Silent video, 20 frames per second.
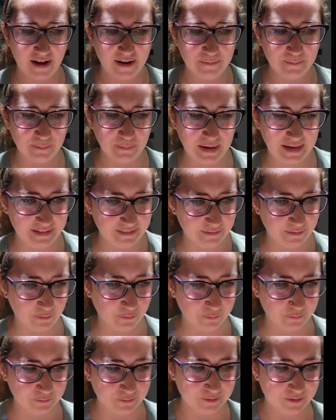I made
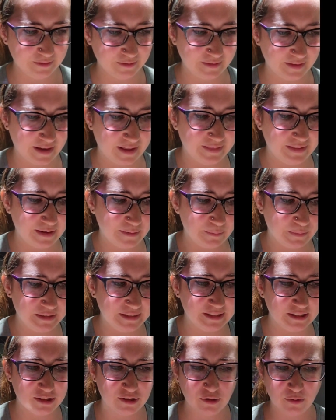those. And then my
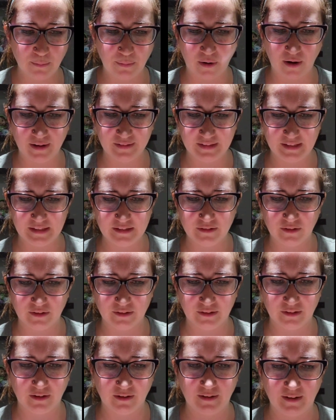sister bought these
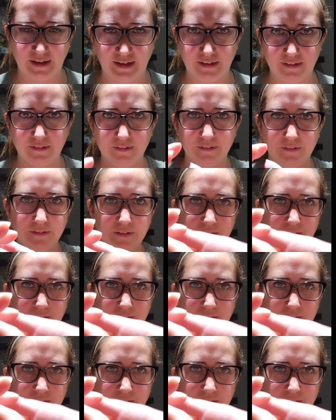online.